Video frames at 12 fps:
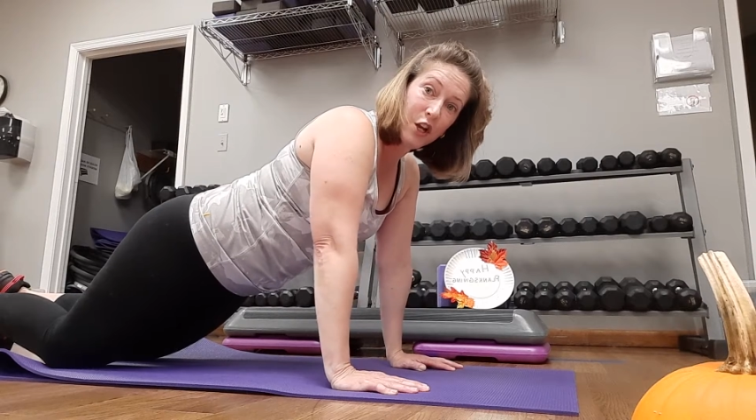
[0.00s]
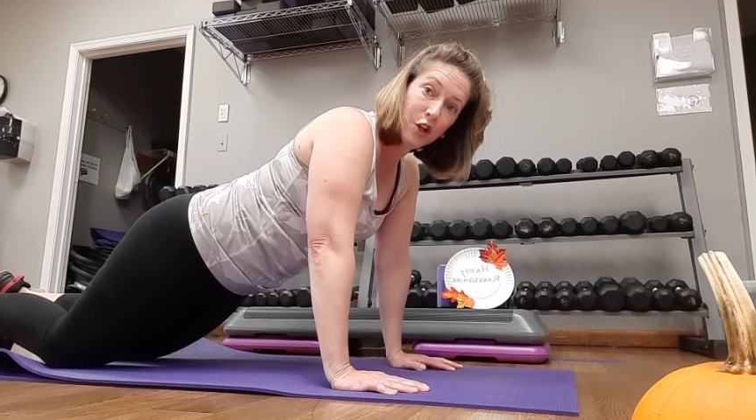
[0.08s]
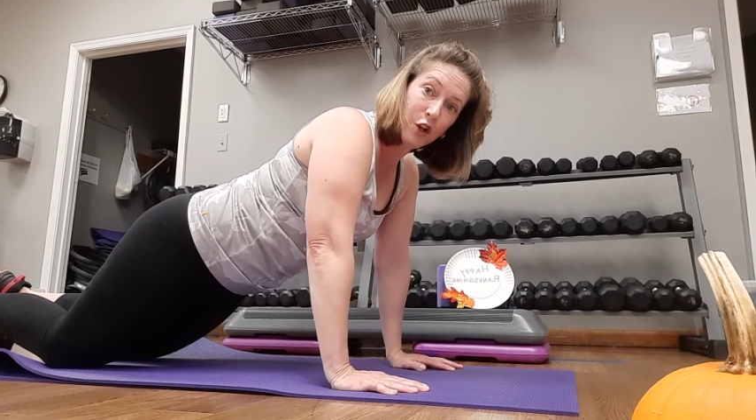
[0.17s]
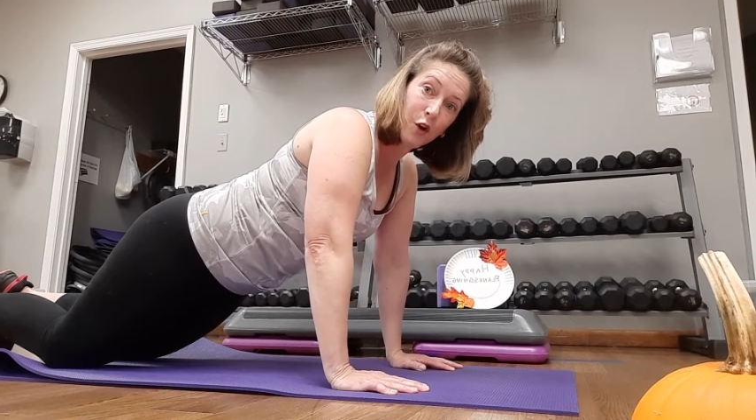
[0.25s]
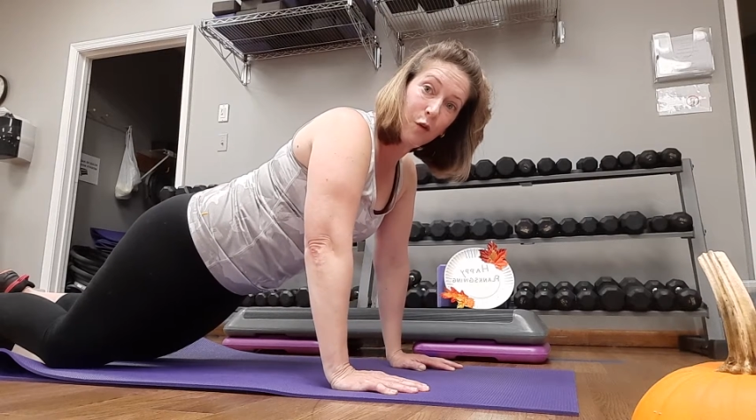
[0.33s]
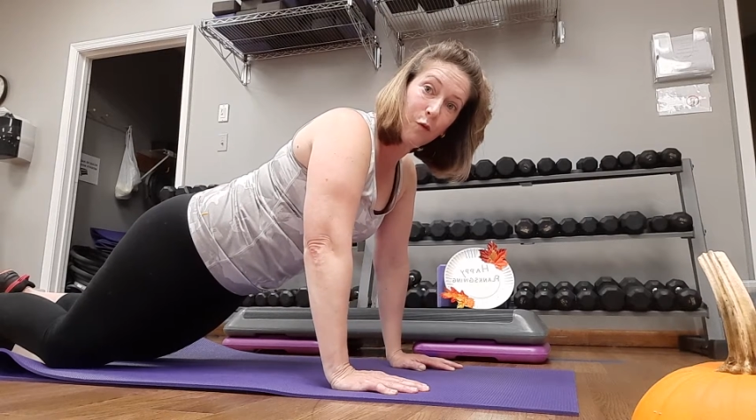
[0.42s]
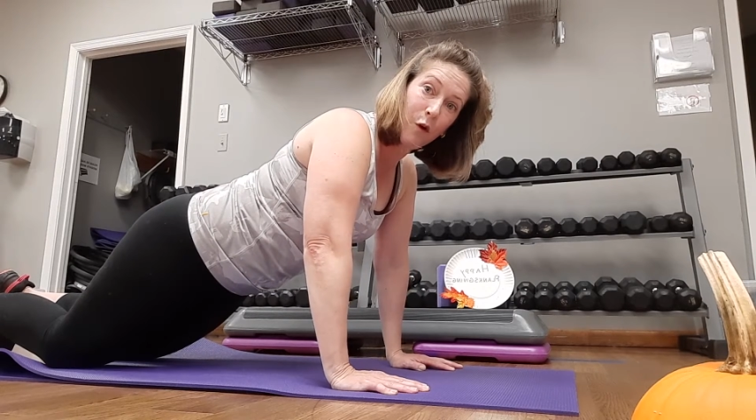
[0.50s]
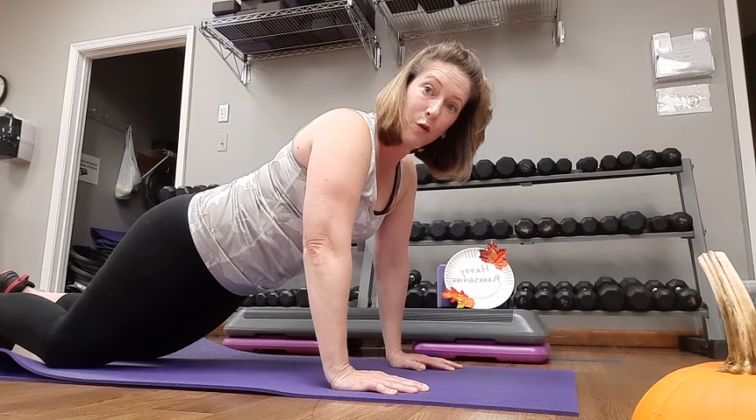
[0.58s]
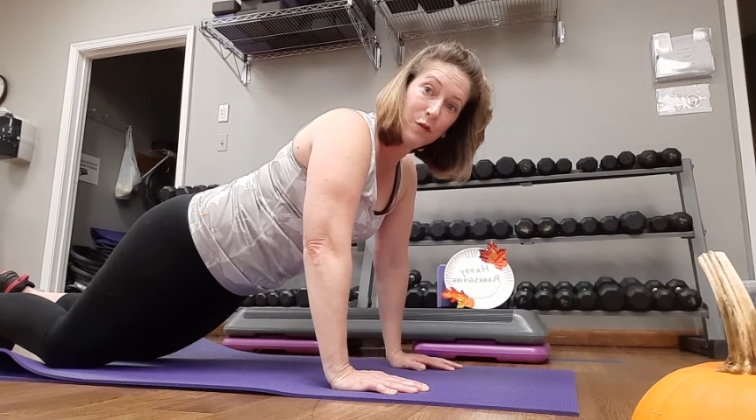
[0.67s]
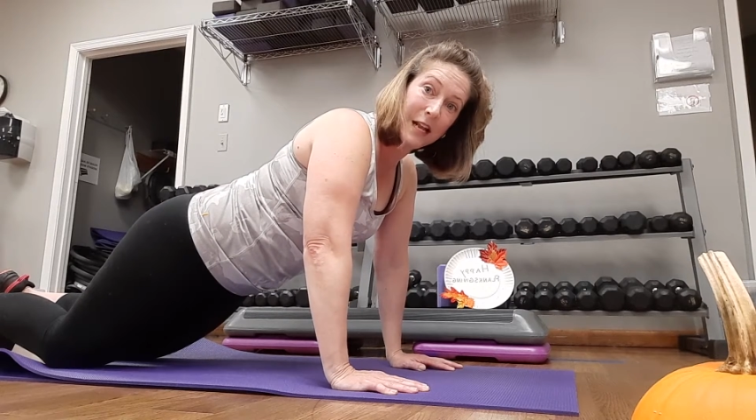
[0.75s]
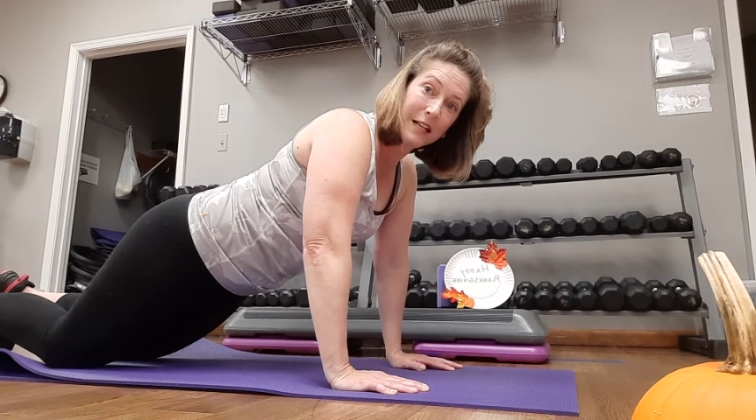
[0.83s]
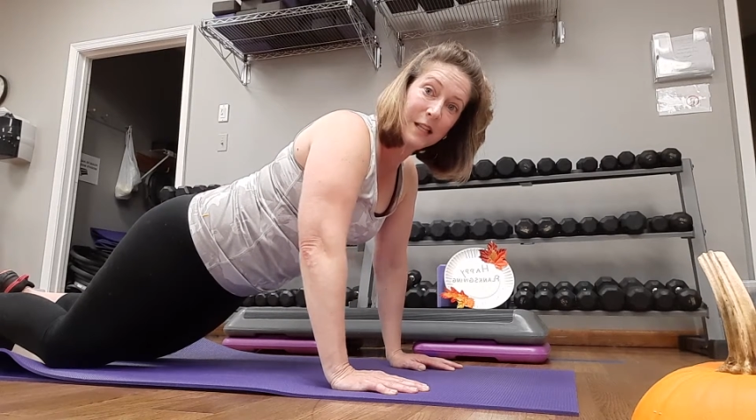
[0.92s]
You're going to
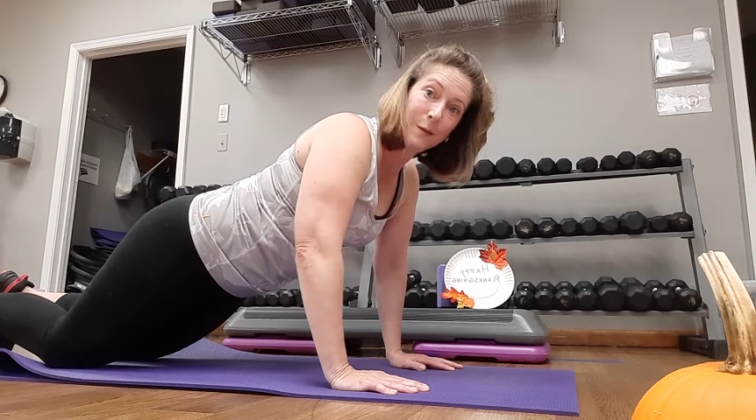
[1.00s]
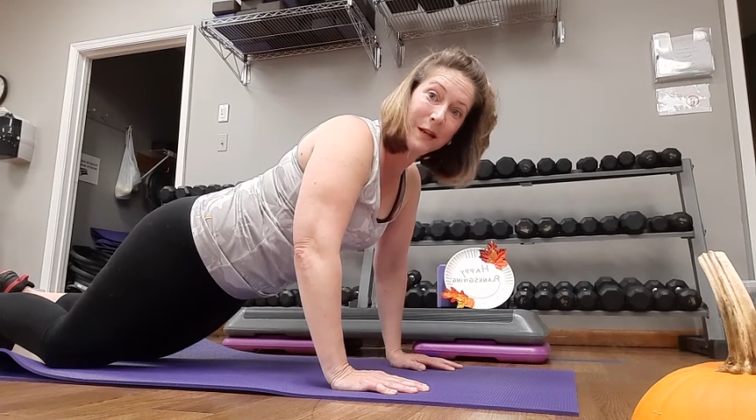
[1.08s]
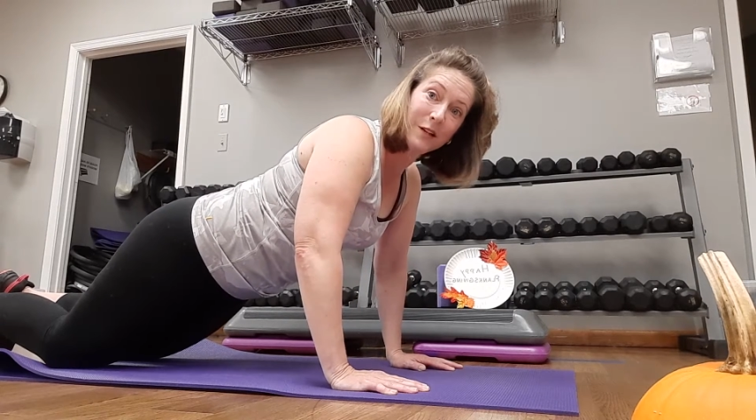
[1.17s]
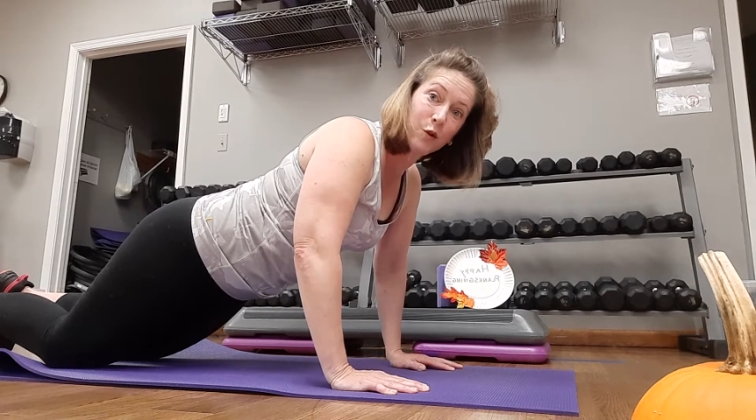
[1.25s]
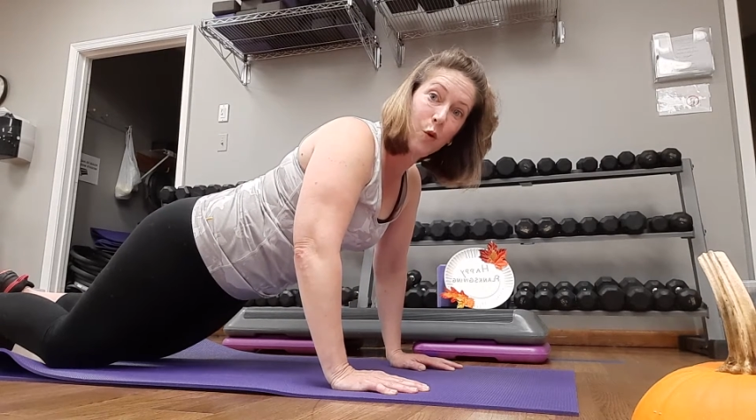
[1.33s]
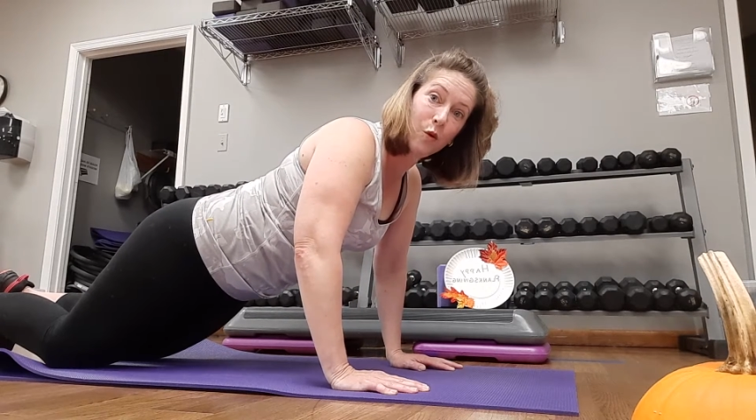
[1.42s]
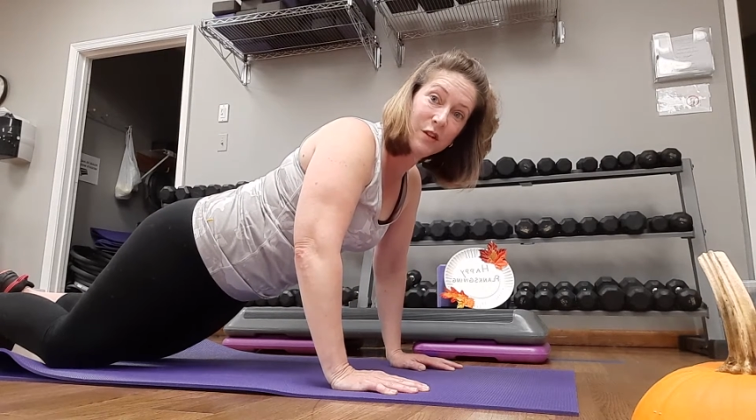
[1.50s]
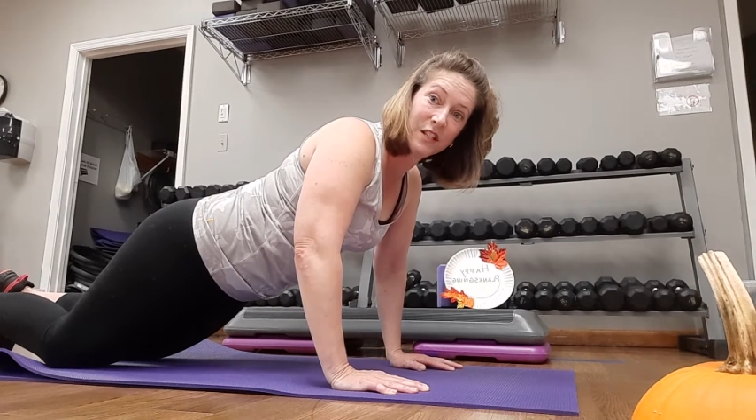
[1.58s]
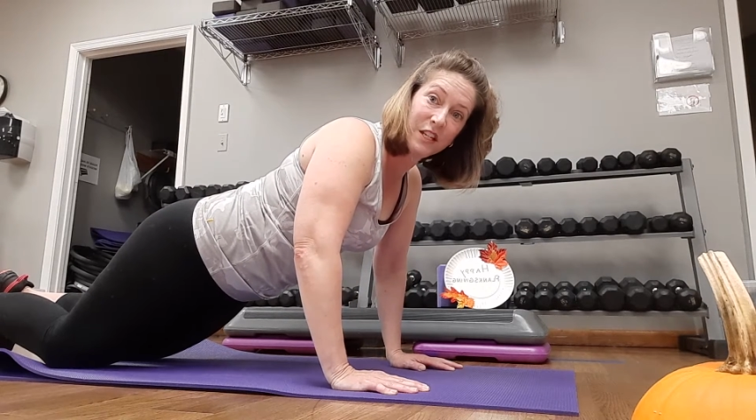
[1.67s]
rotate them in towards